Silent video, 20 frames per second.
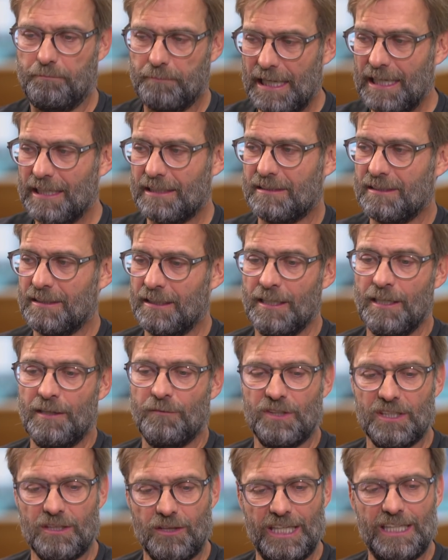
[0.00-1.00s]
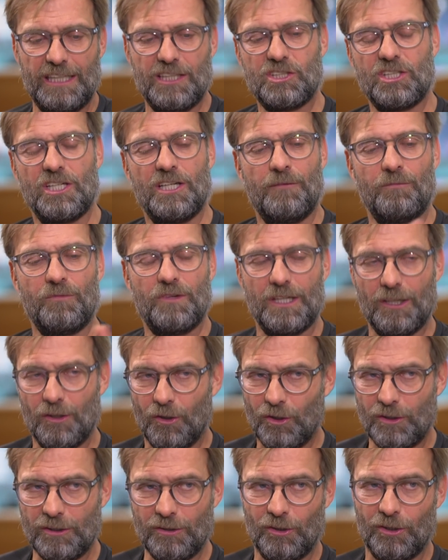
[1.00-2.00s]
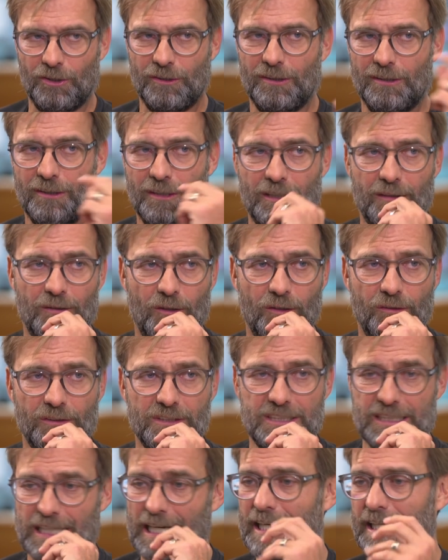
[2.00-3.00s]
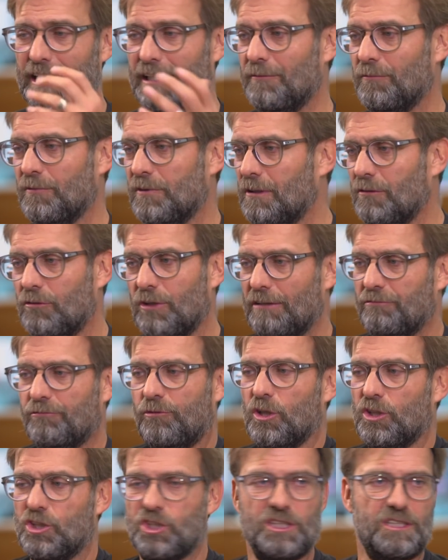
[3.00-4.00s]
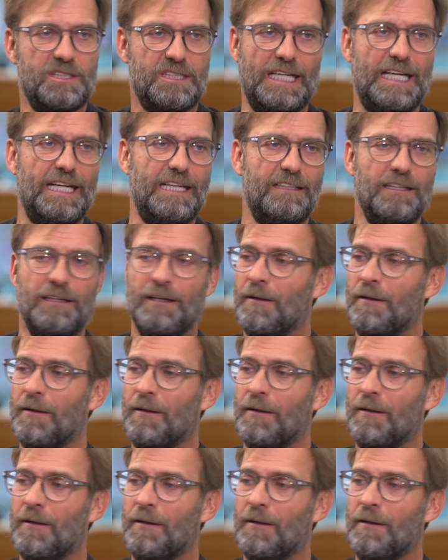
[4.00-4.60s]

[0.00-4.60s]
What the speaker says: But the thing is, on Sky, the ref watch said.